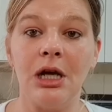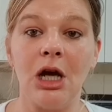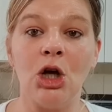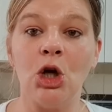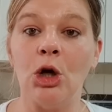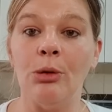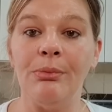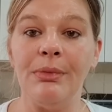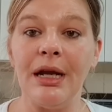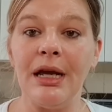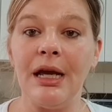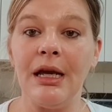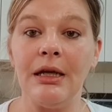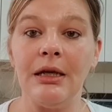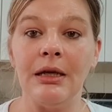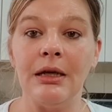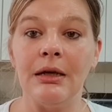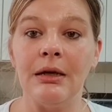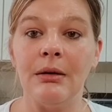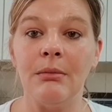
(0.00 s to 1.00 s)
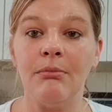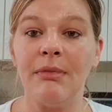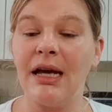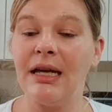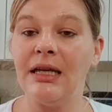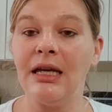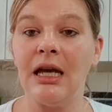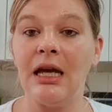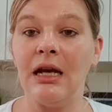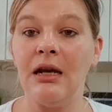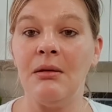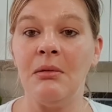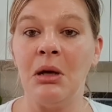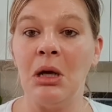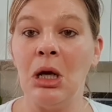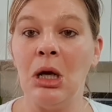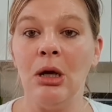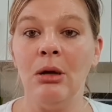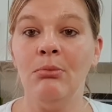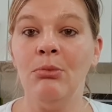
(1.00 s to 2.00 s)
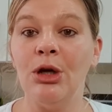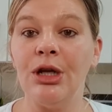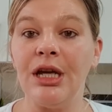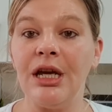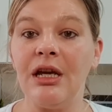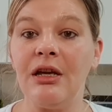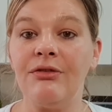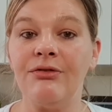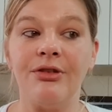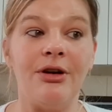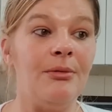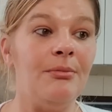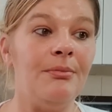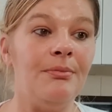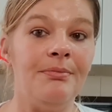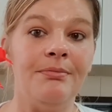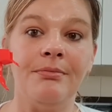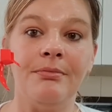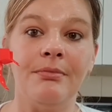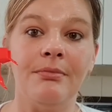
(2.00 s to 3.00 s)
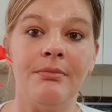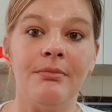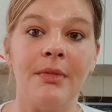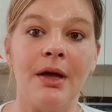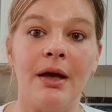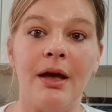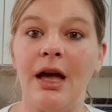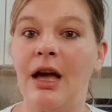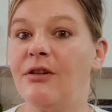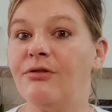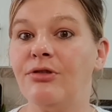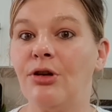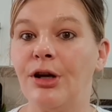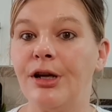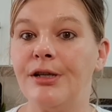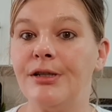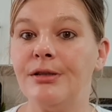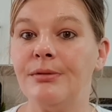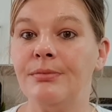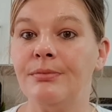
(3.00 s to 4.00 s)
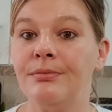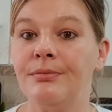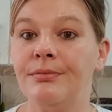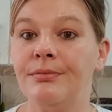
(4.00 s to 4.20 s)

a company making money from air fryers.